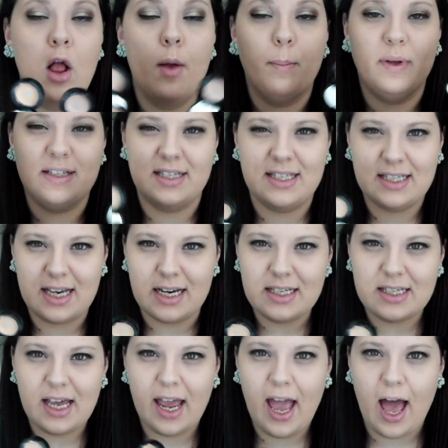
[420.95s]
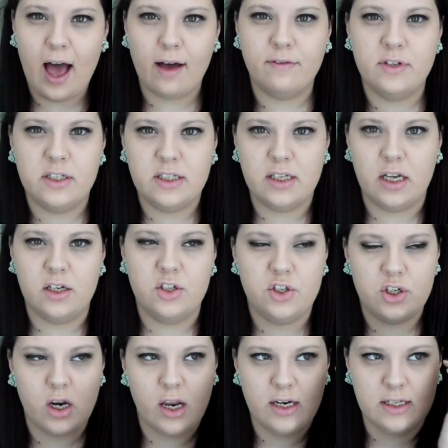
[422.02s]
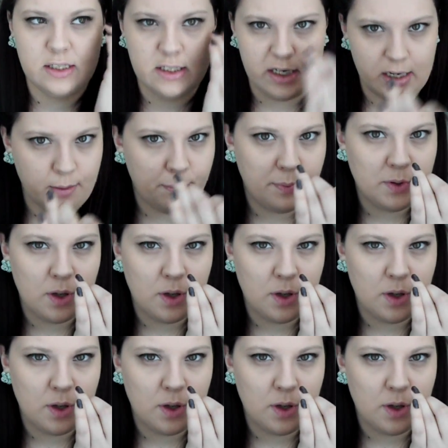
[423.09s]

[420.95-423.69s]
but since I have such deep